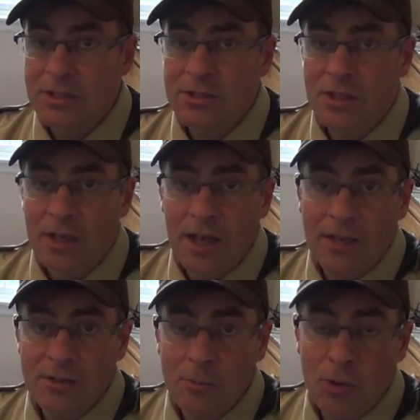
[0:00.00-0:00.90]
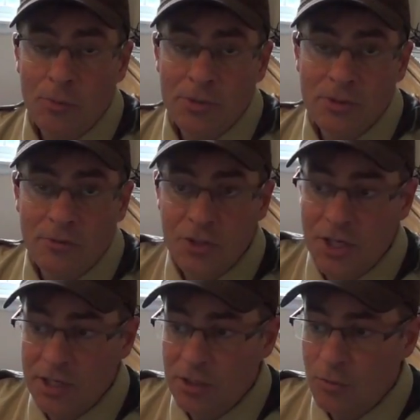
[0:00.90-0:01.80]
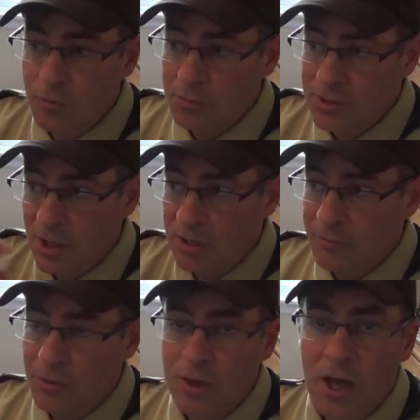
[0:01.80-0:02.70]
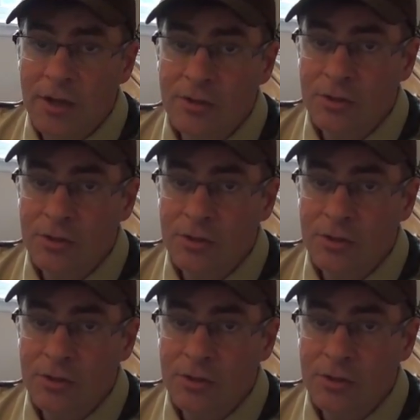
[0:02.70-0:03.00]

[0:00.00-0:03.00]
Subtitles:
is that it has the purpose of shading you from sun if you're not in the